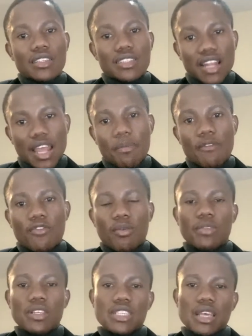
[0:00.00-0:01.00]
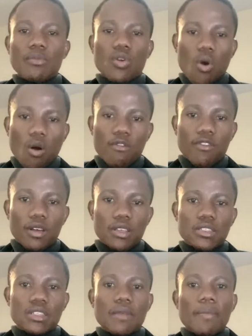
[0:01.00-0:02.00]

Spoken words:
claiming from the same coffers.